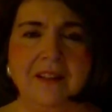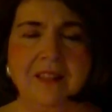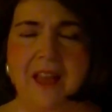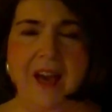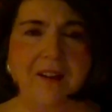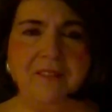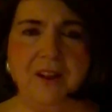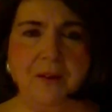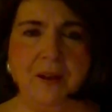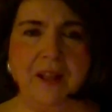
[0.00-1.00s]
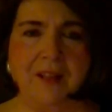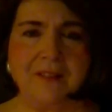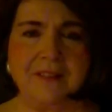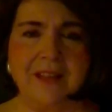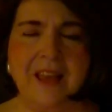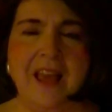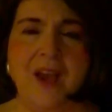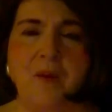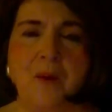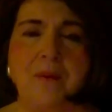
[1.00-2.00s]
They have no one else.
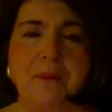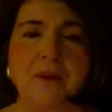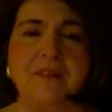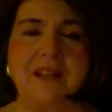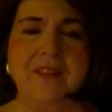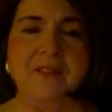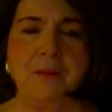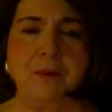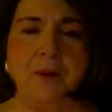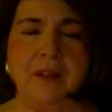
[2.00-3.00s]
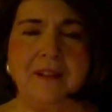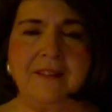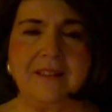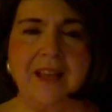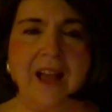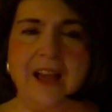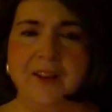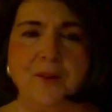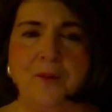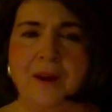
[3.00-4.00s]
And one person even put it and said, I
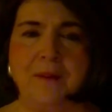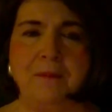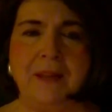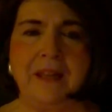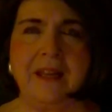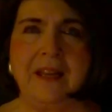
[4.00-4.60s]
don't want to be